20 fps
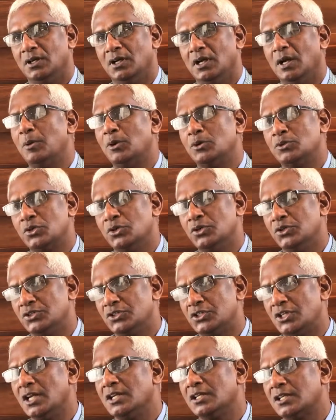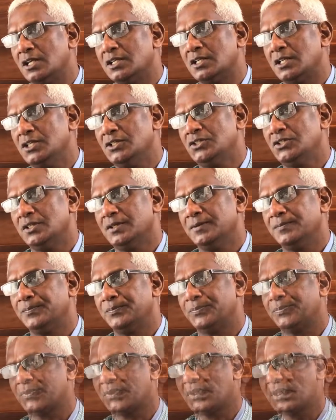about 10 countries,
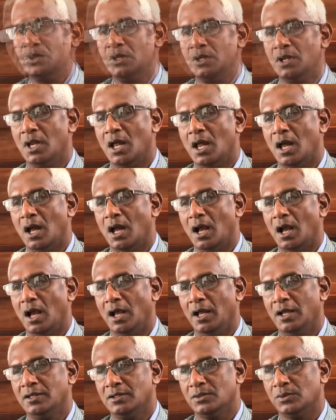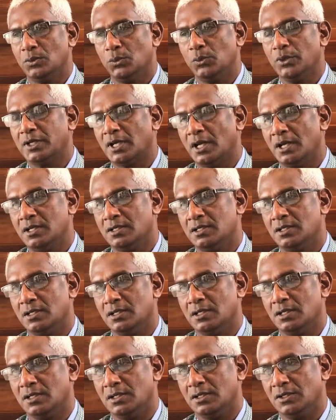and we can
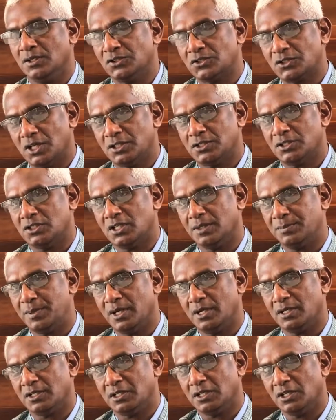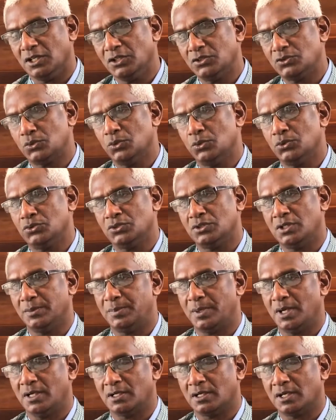discuss different issues,
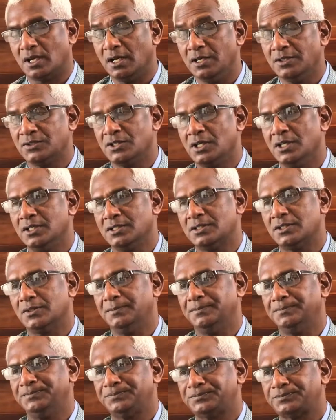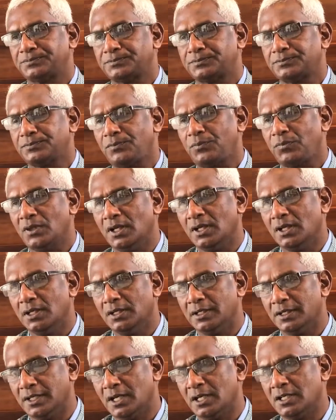different concerns
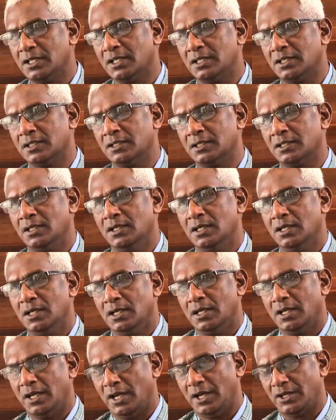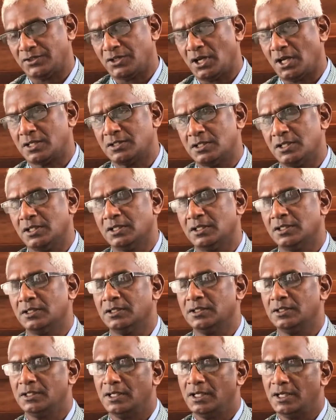regarding
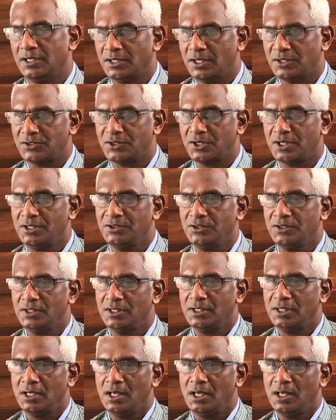extracting industries